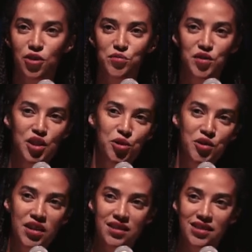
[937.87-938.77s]
of
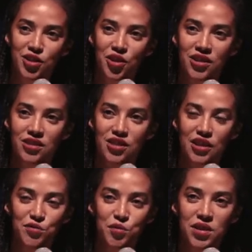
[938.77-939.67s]
decolonizing knowledge
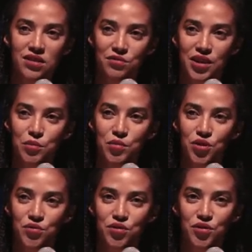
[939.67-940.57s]
that for me is very
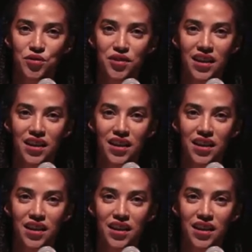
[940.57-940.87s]
beautiful.